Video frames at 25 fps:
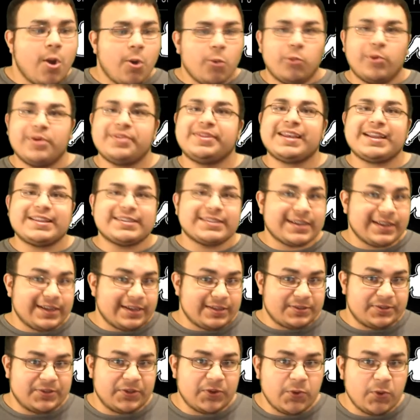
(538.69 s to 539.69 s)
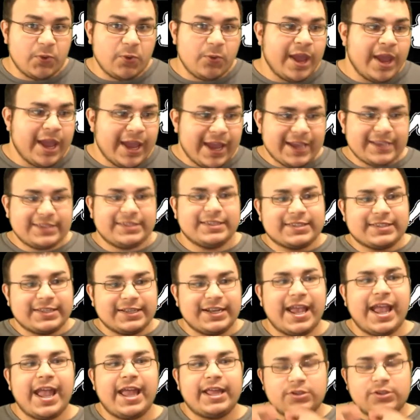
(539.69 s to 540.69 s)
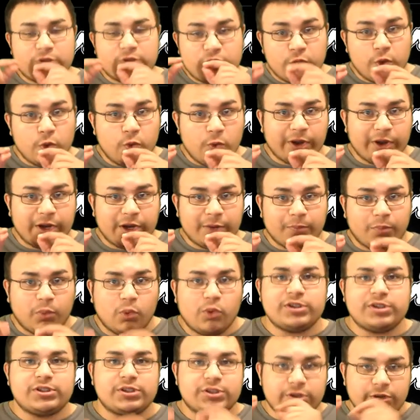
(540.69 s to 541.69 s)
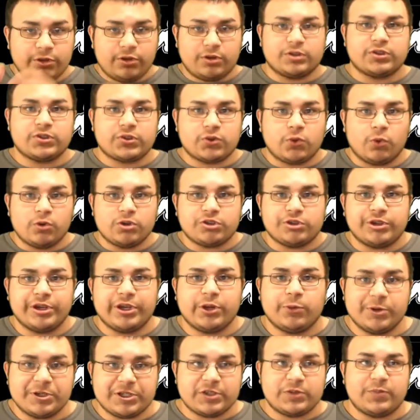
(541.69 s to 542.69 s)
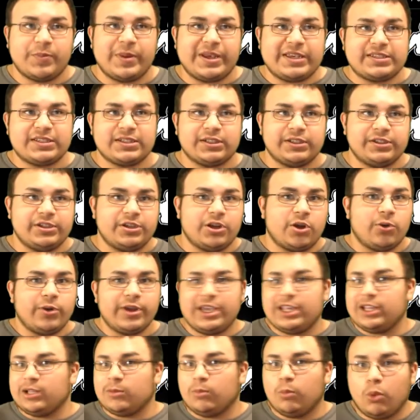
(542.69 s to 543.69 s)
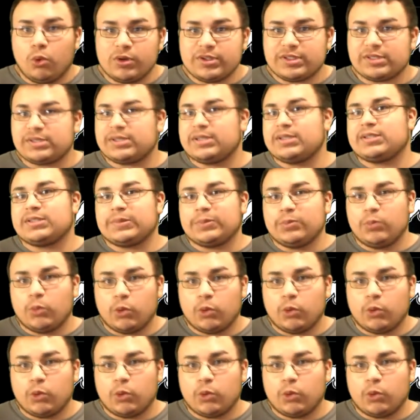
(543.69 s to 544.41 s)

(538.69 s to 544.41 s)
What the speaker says: What that's going to do is it's going to add 200 points to your score streak, which is basically, either more assists,